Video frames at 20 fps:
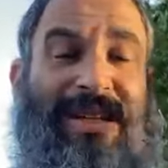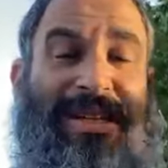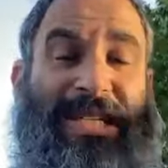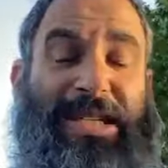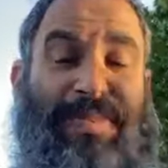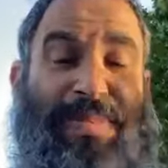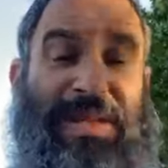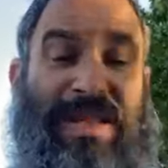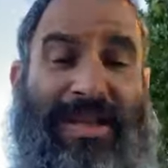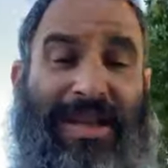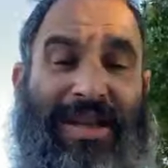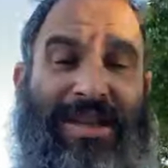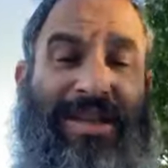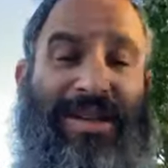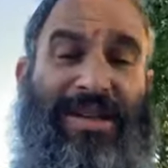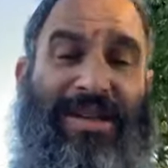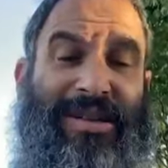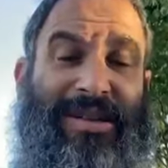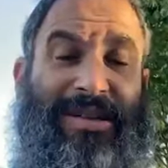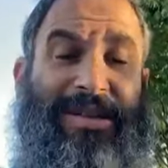this
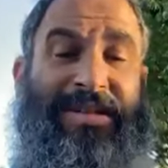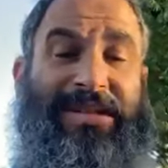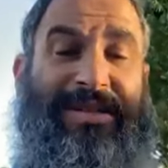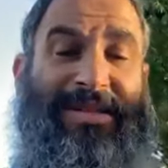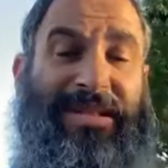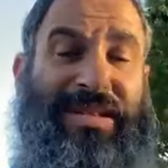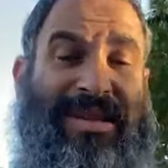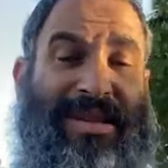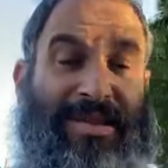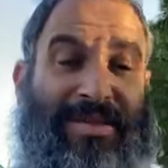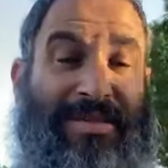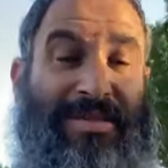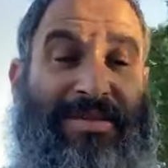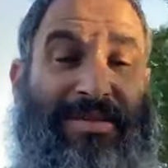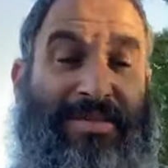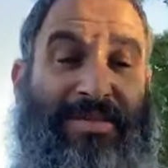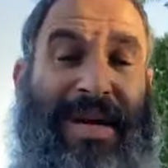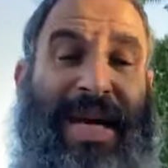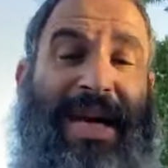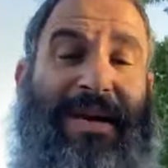particular
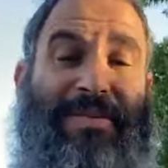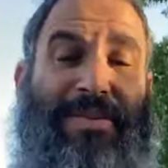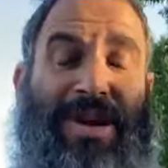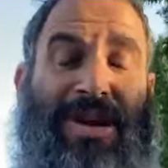man